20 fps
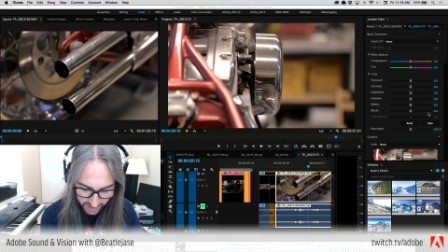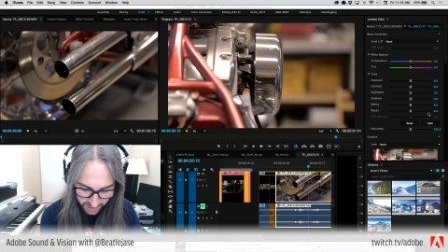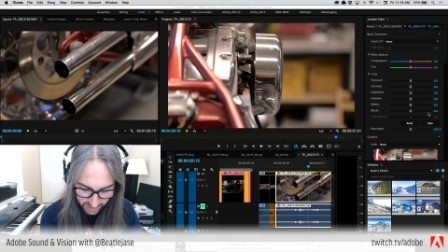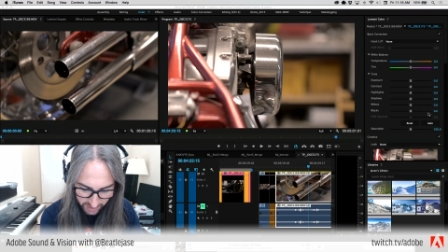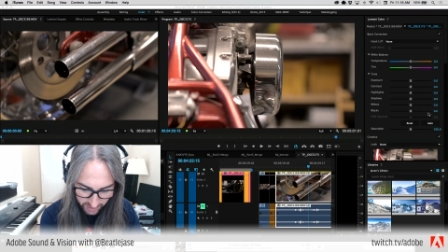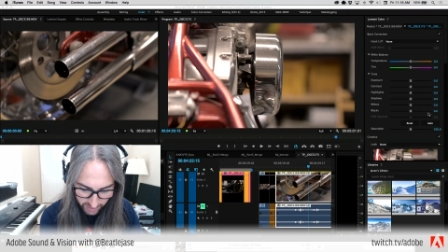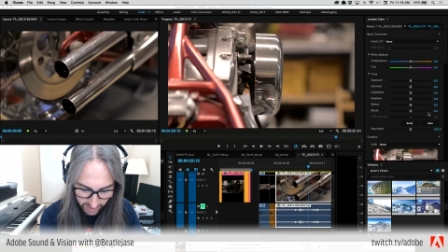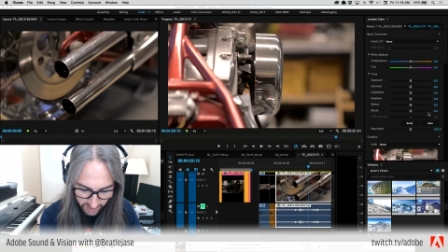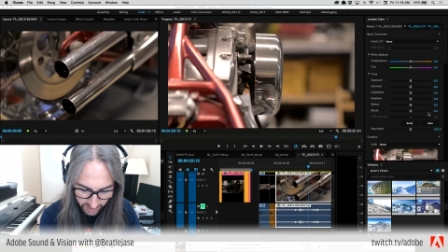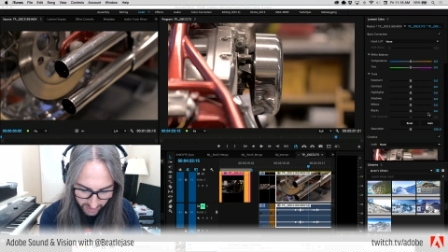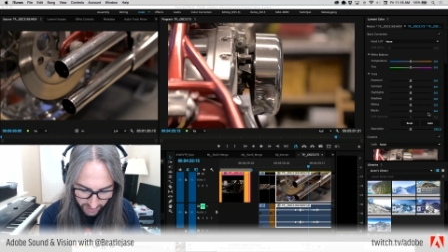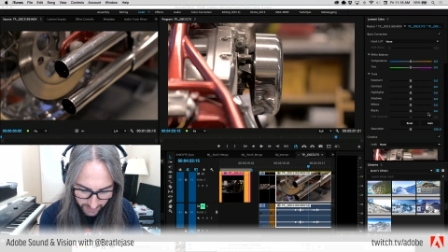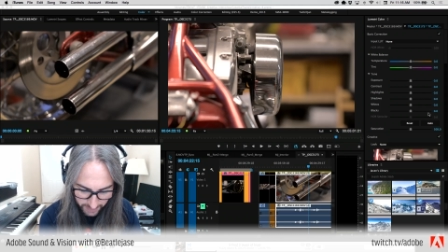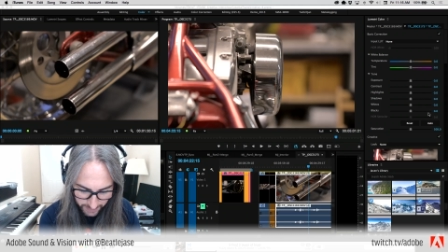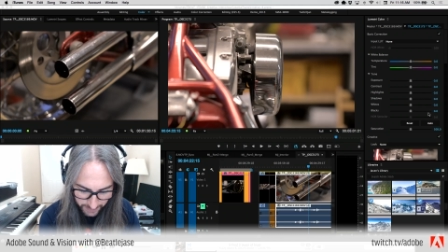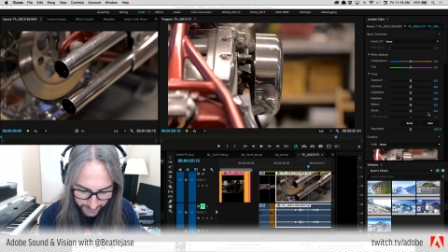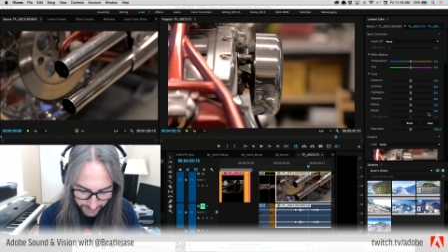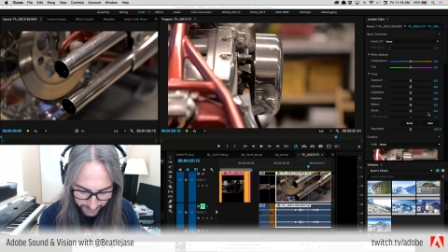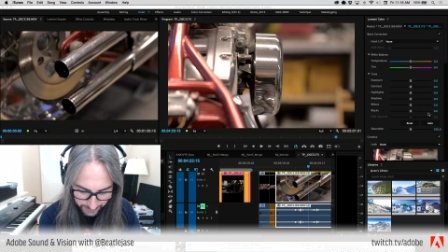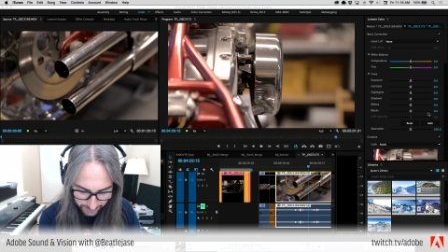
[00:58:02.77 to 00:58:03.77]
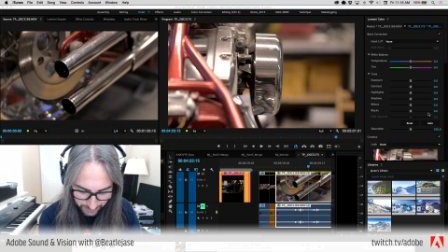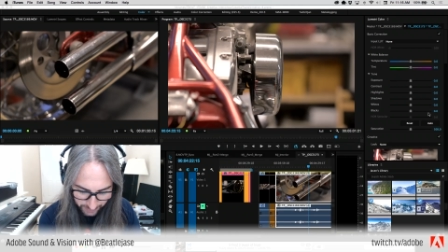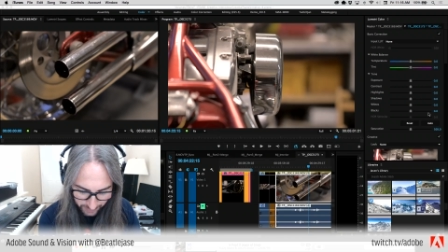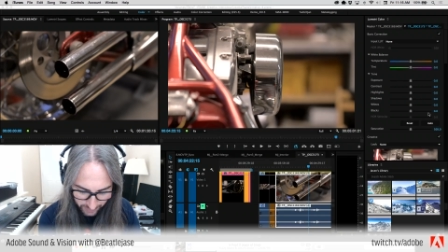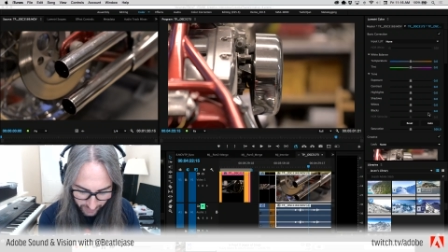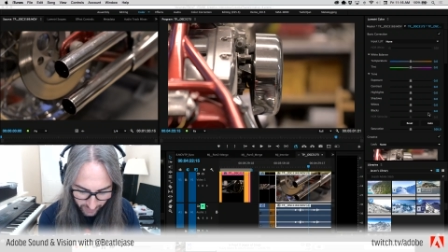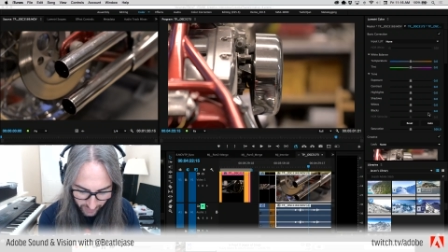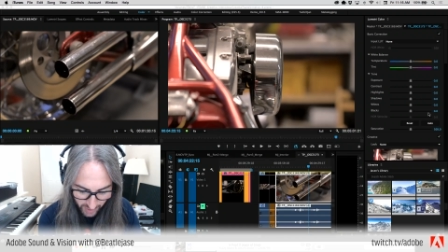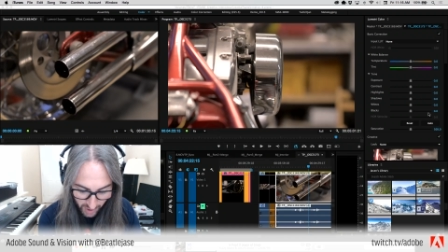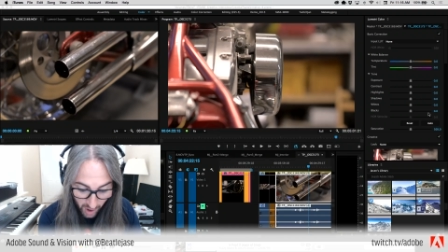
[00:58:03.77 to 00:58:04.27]
Thank you, thank you.
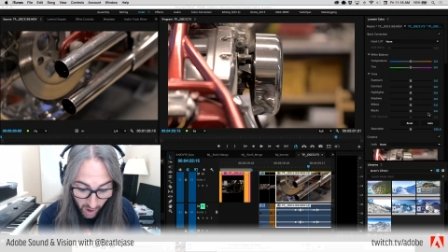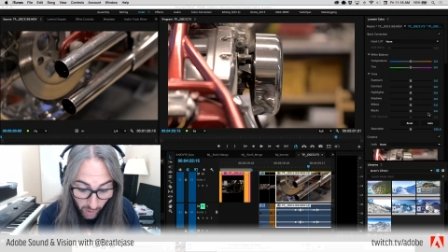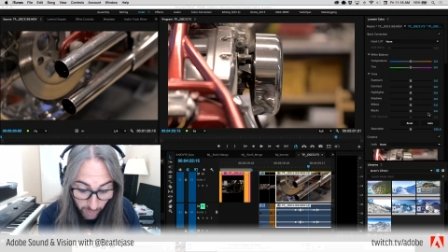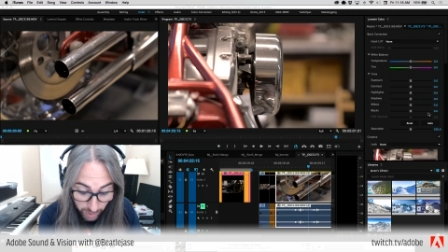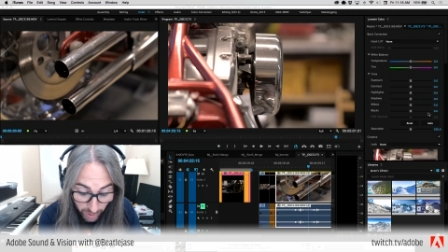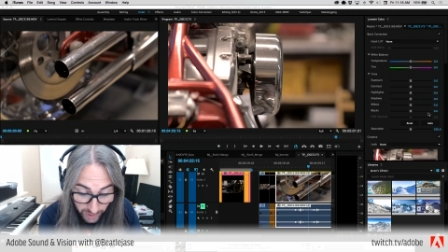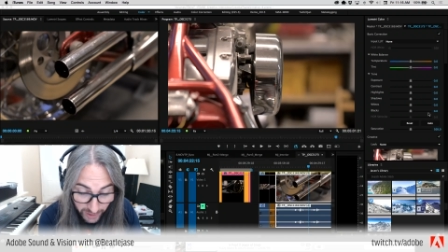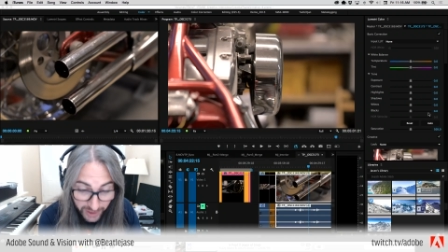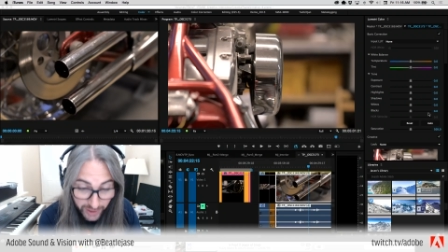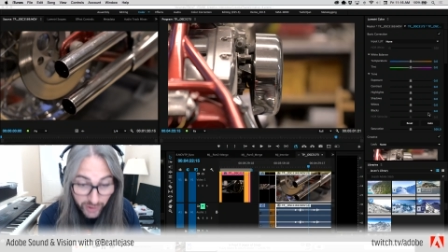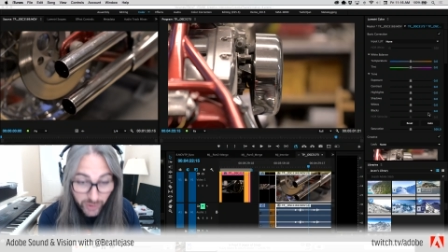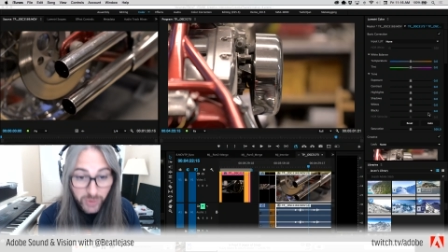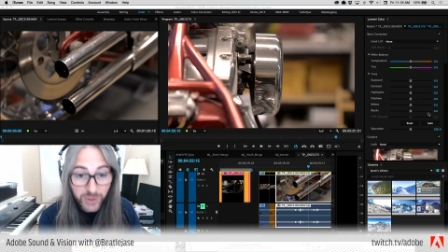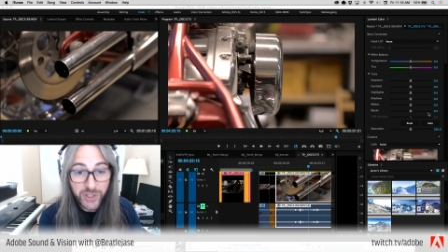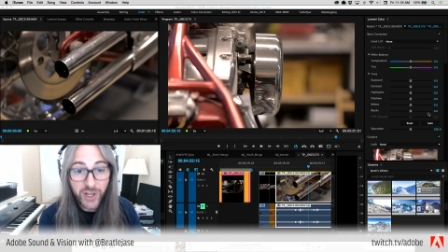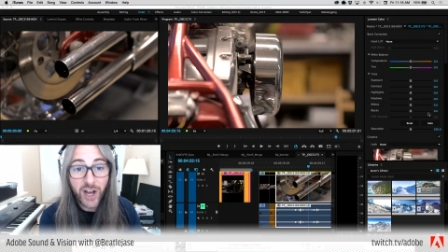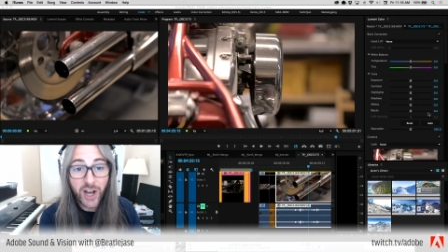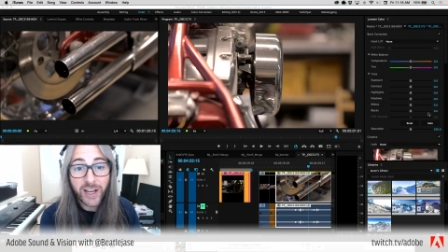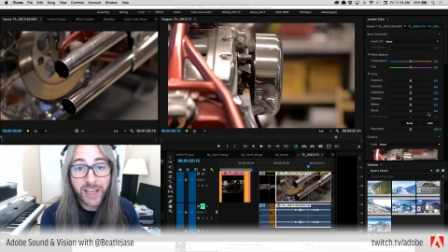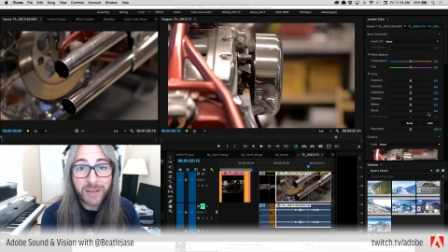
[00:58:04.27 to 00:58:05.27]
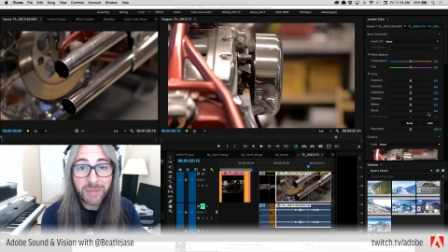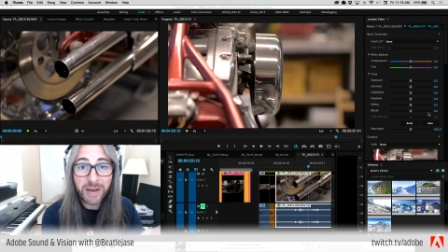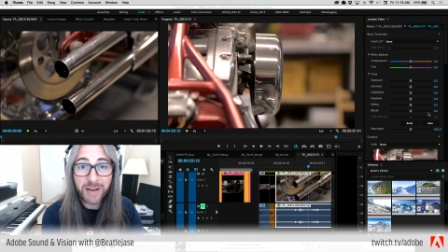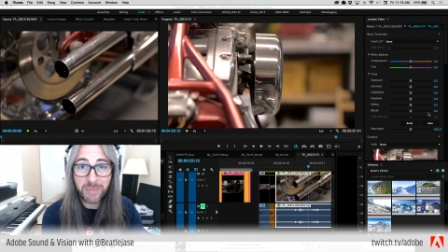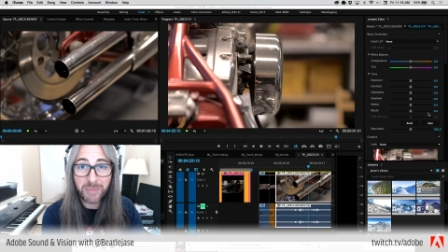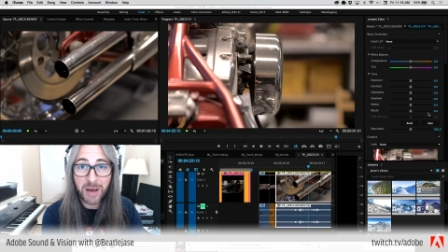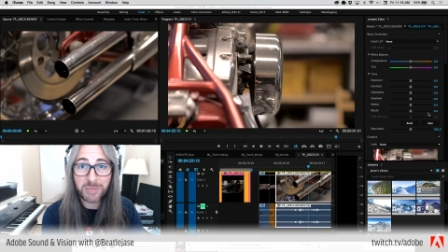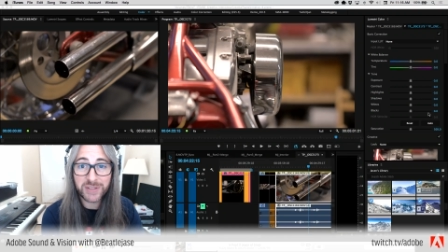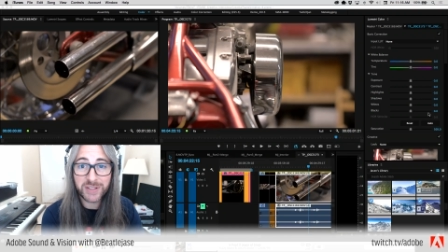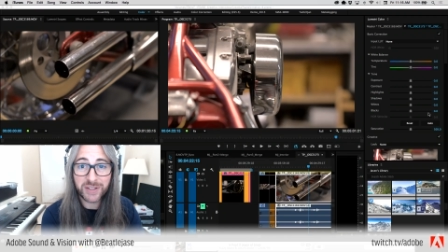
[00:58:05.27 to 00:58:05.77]
Oh, Paulina, you were talking about
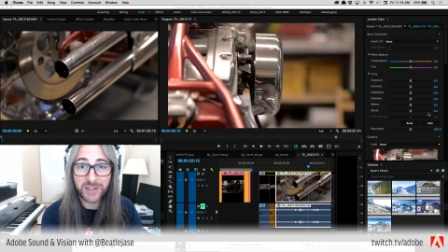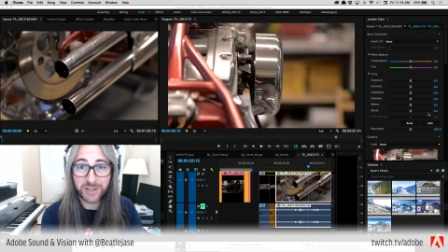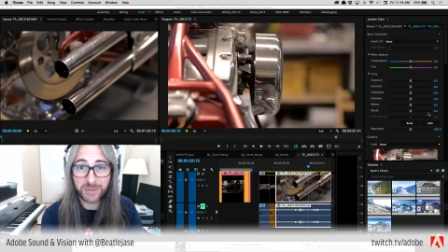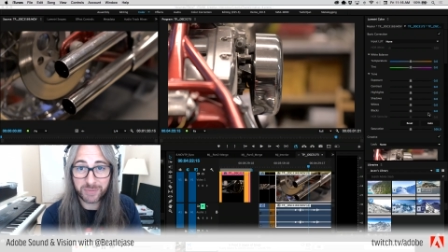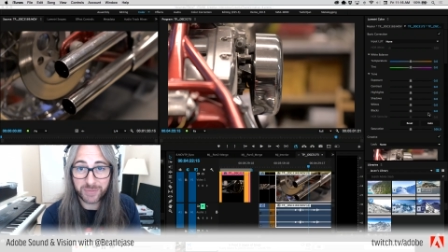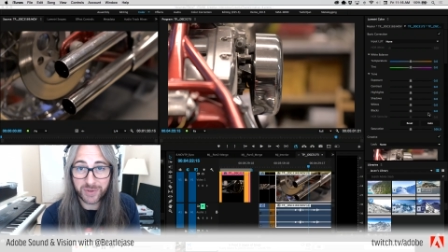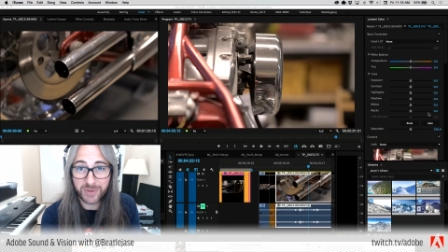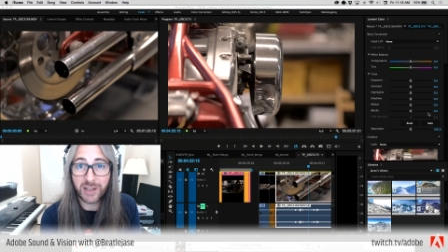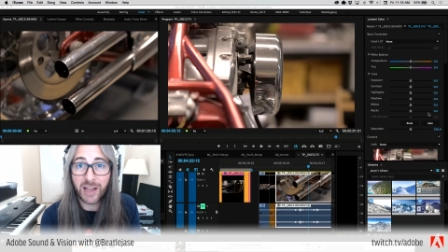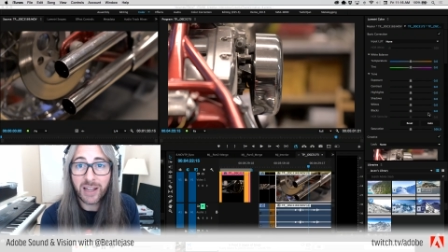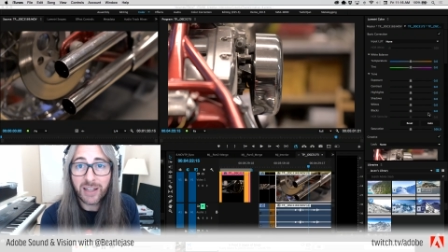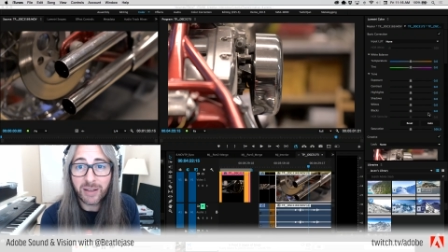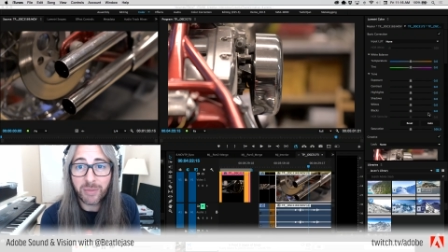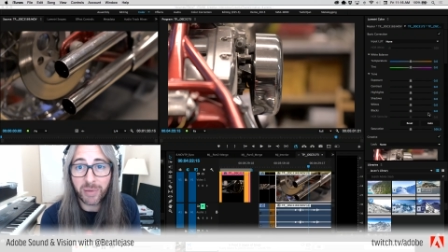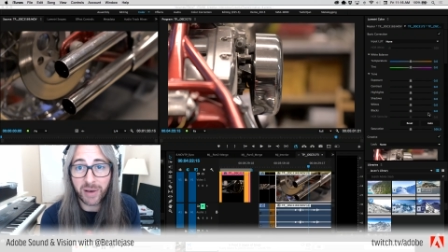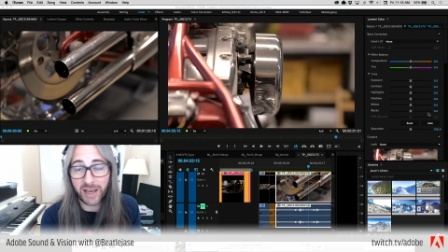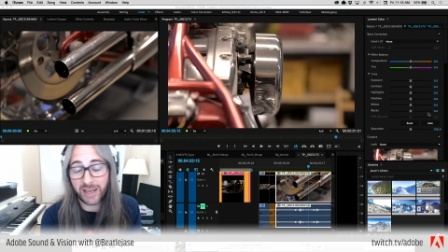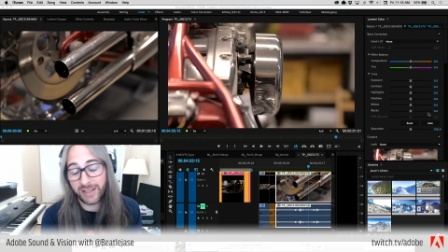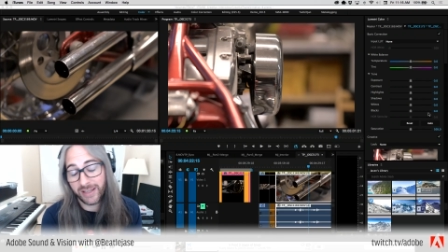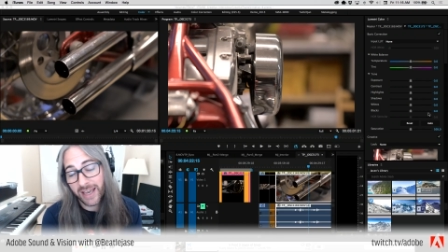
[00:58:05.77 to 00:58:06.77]
the lullaby.